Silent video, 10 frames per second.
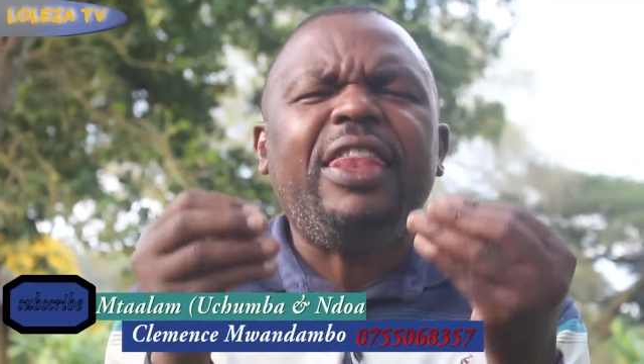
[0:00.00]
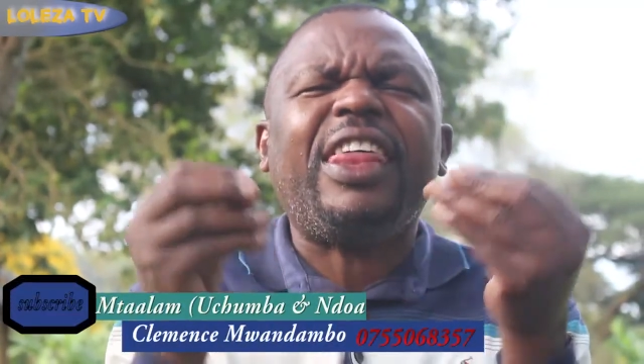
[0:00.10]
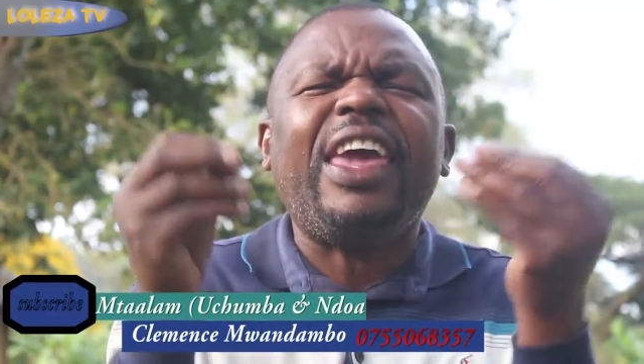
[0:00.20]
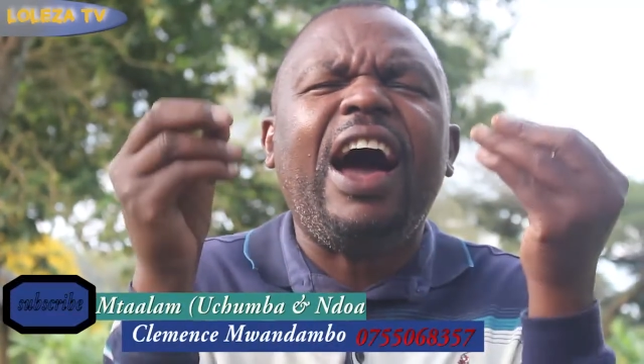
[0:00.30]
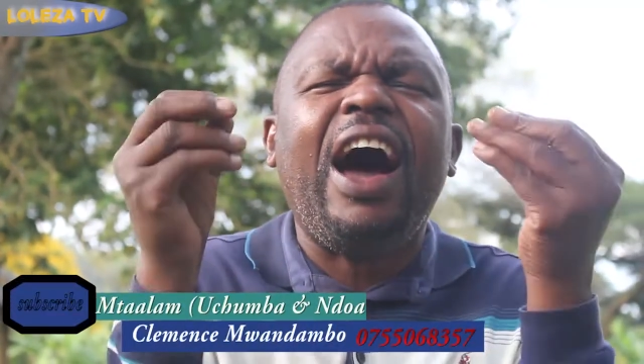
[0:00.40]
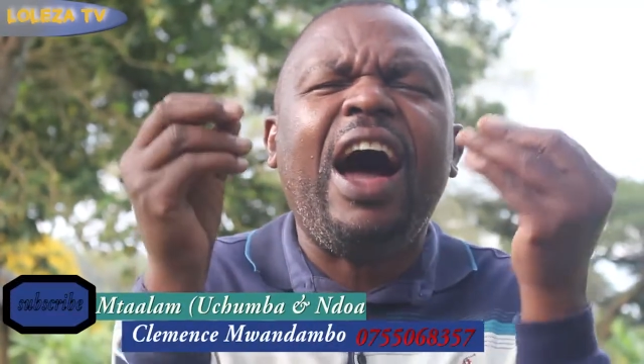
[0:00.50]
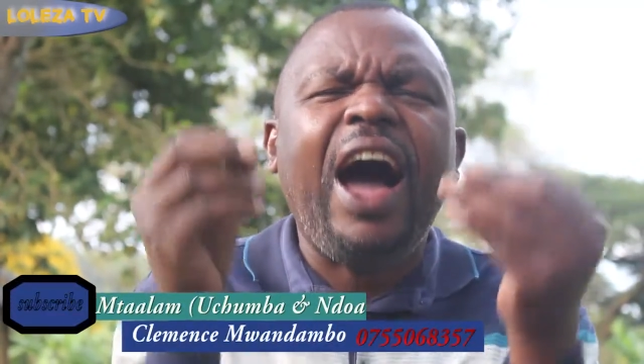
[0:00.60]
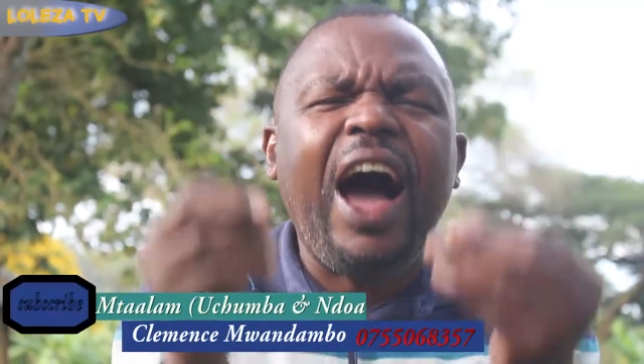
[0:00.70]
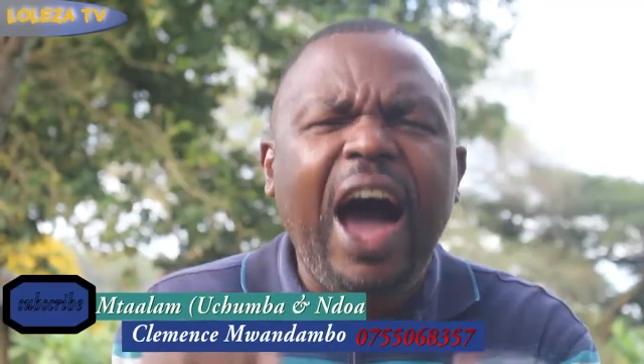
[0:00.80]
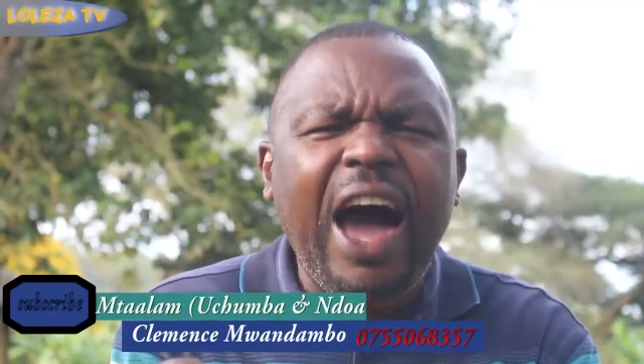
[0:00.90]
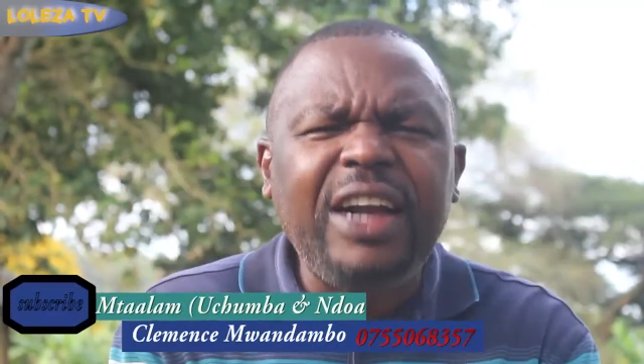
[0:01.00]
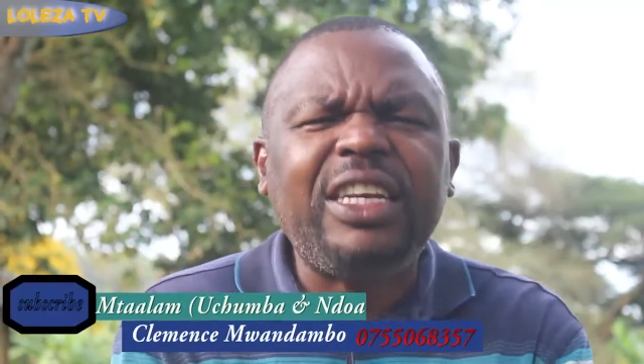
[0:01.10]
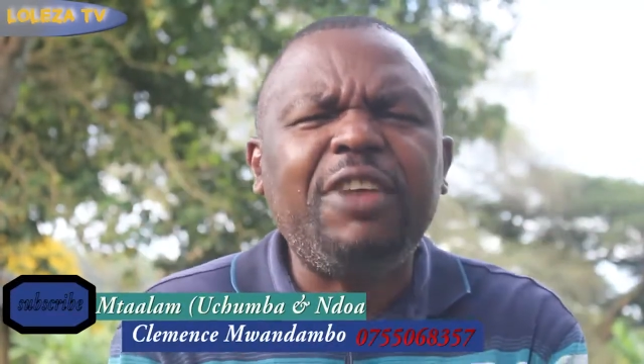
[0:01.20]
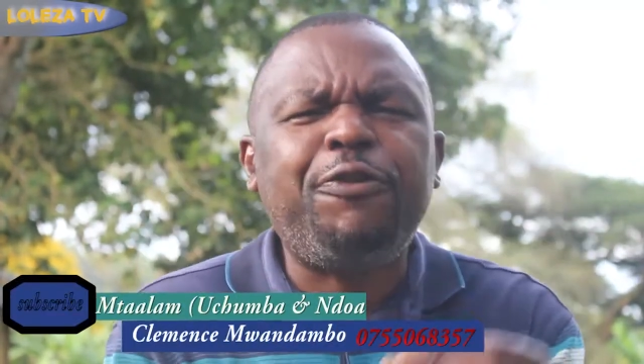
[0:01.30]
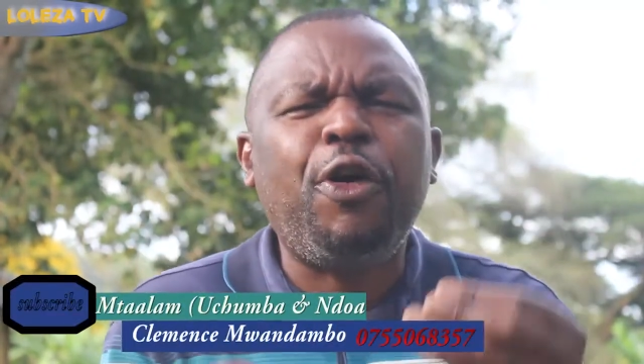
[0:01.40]
They are
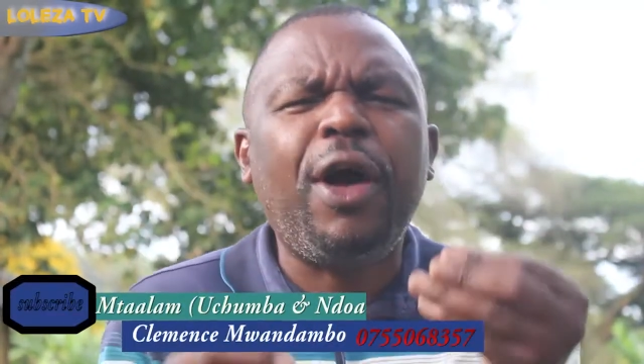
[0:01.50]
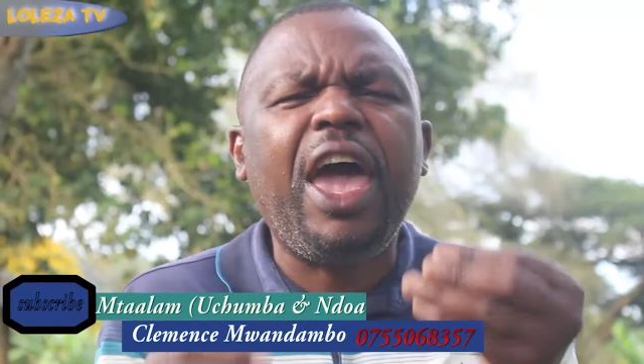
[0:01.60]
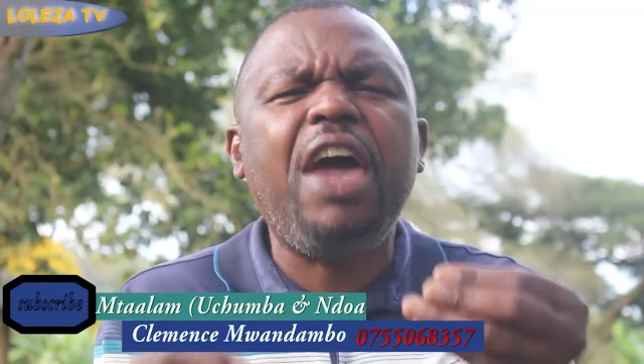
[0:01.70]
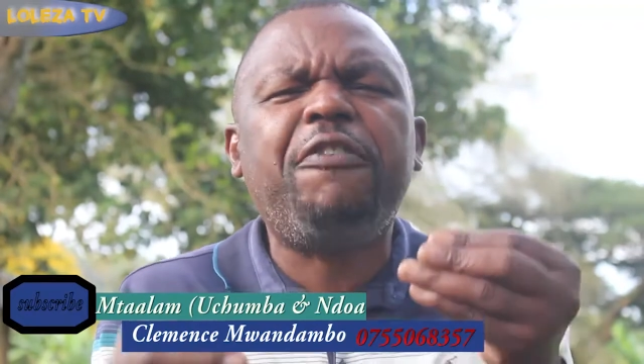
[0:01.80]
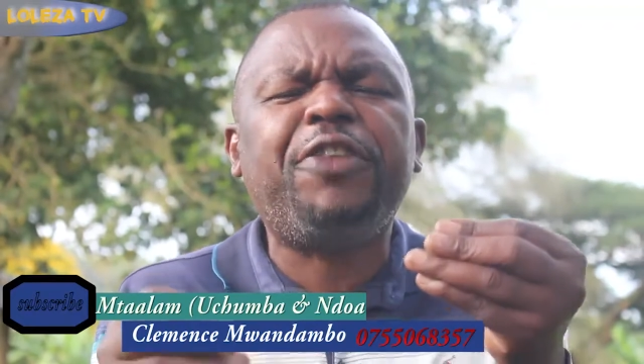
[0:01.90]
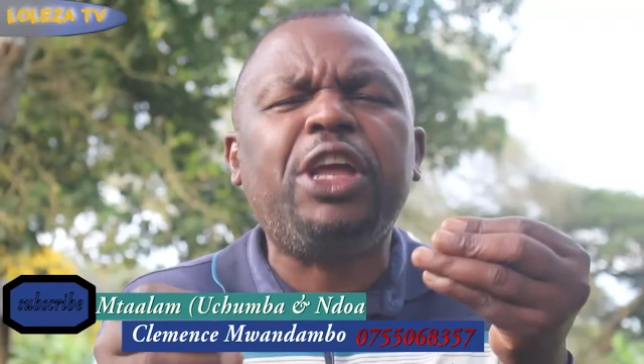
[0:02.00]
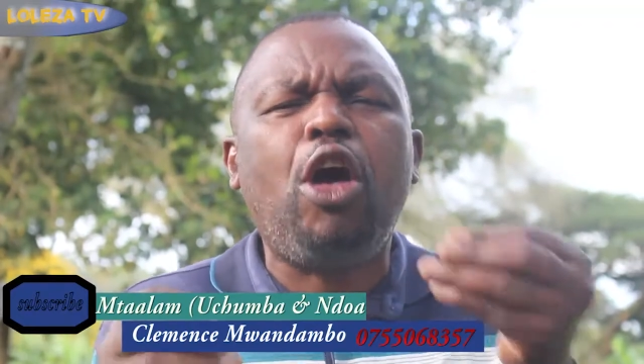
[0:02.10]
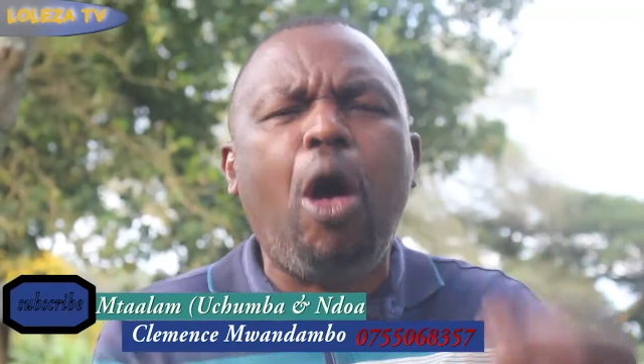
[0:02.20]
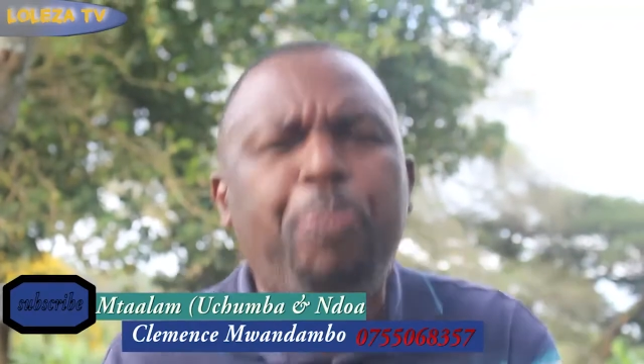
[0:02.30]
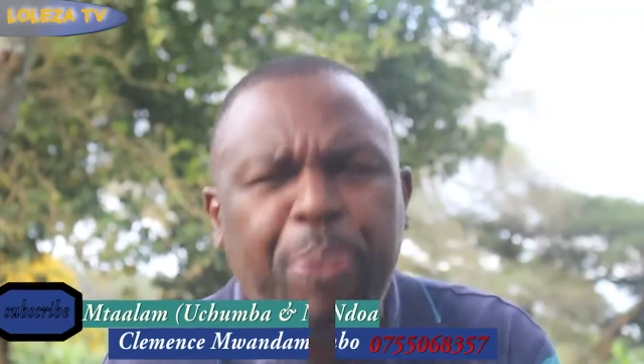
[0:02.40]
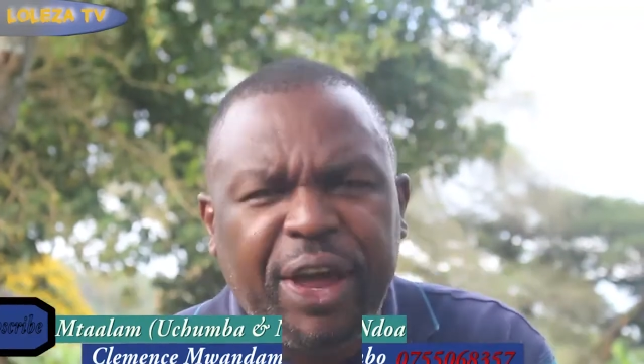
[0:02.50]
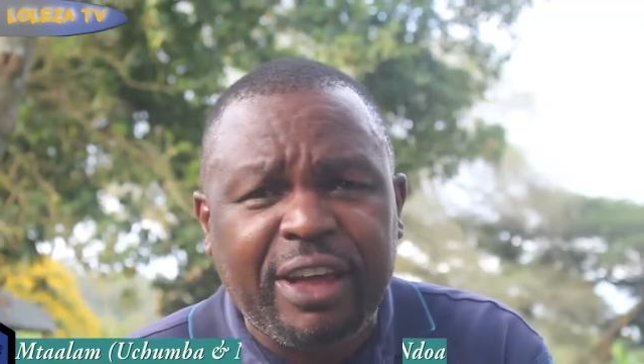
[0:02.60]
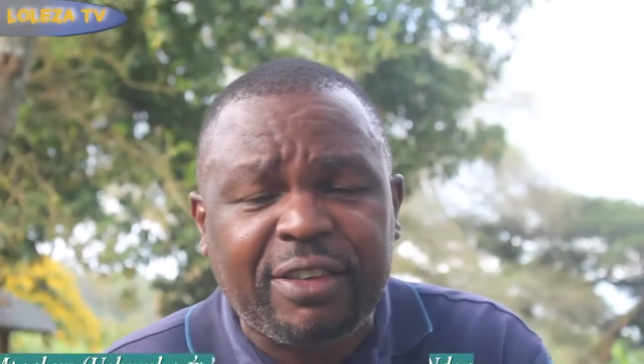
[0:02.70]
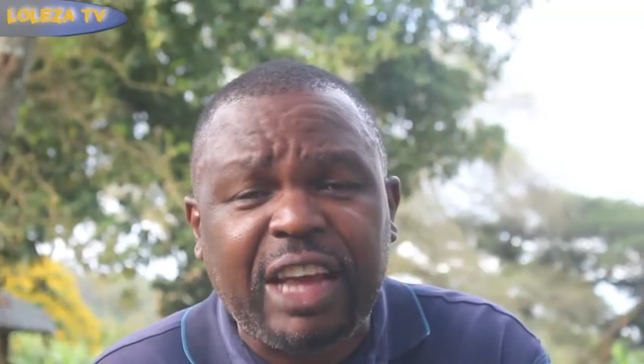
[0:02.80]
hunting for every opening.